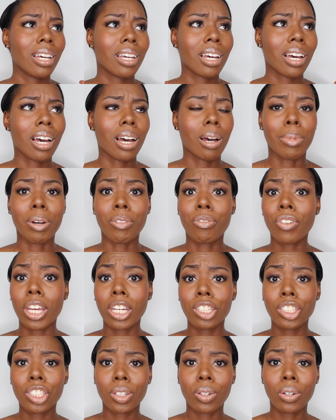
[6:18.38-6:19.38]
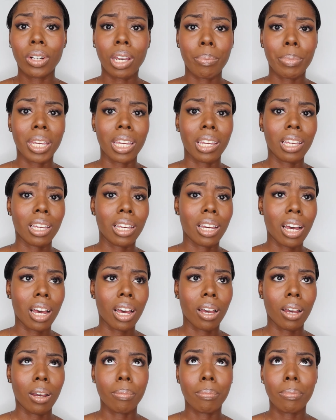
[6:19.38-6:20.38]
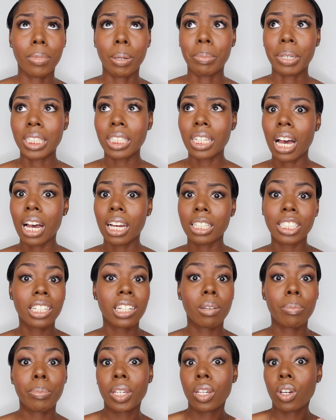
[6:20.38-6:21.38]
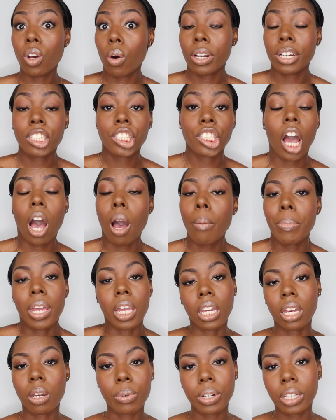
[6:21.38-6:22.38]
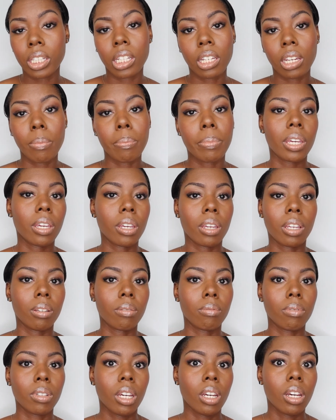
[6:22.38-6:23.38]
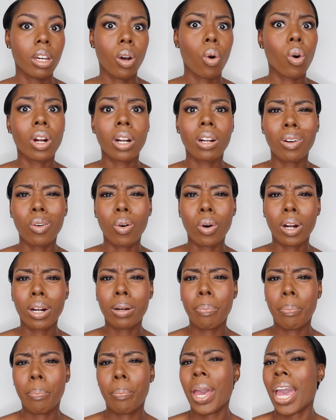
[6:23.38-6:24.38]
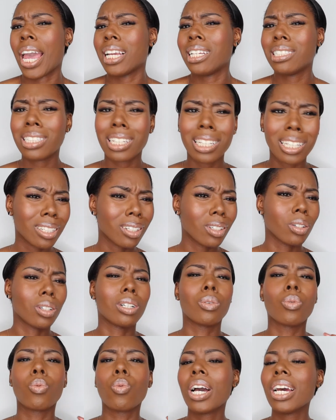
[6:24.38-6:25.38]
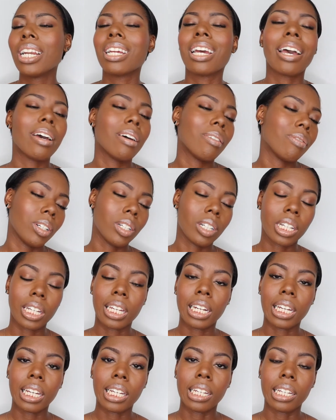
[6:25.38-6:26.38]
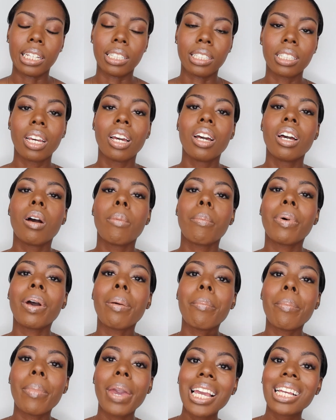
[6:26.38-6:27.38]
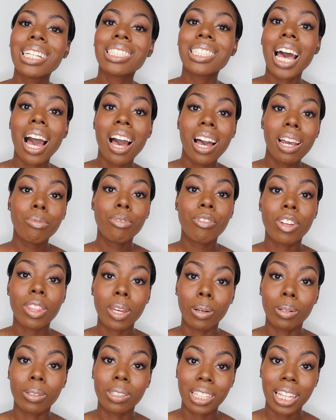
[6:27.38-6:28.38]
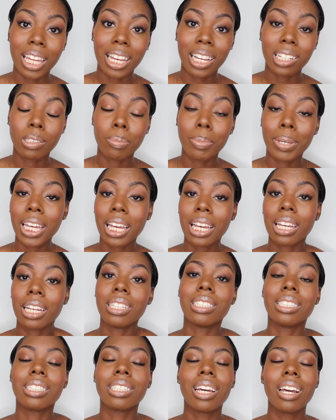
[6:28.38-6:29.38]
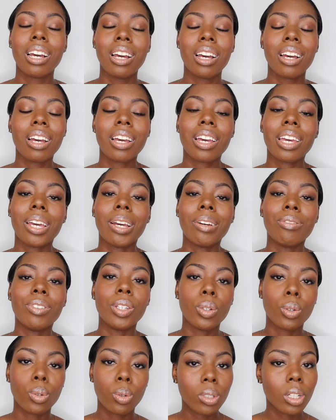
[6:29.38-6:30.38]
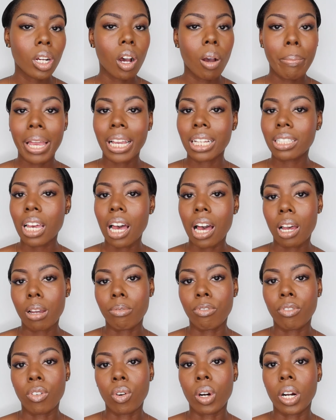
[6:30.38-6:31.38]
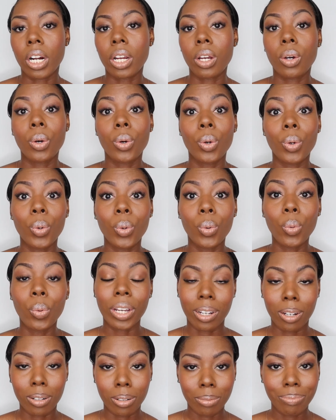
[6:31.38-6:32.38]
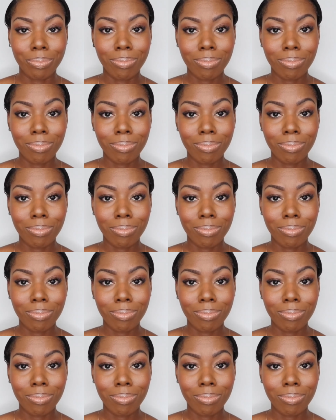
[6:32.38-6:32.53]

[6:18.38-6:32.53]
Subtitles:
a facial, it could be a massage, it could be going shopping, it really can be, or painting or whatever it is. But make time for those things, because if you don't make time for it, who will?